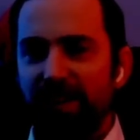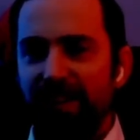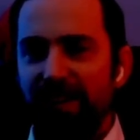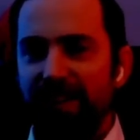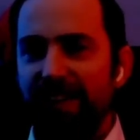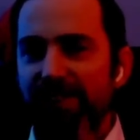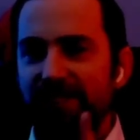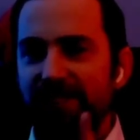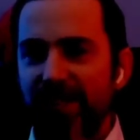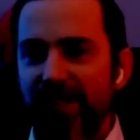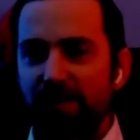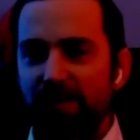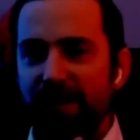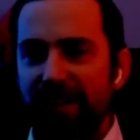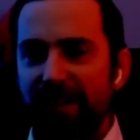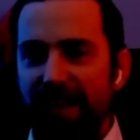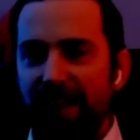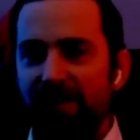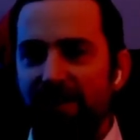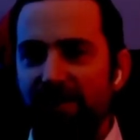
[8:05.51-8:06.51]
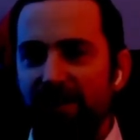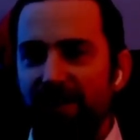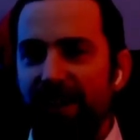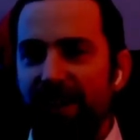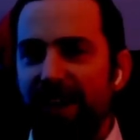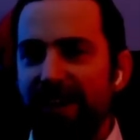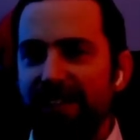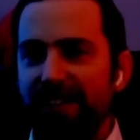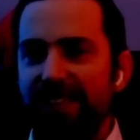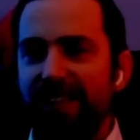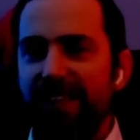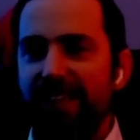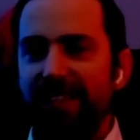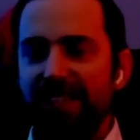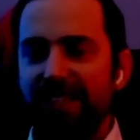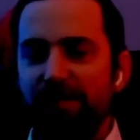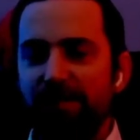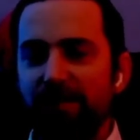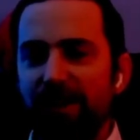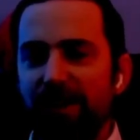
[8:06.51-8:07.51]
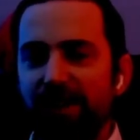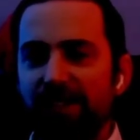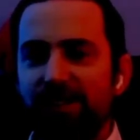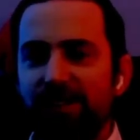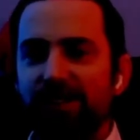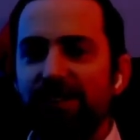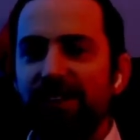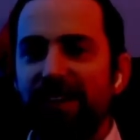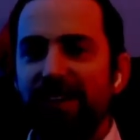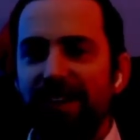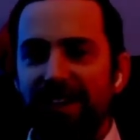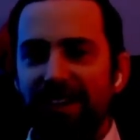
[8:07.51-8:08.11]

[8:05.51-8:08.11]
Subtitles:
that if somebody ever has this much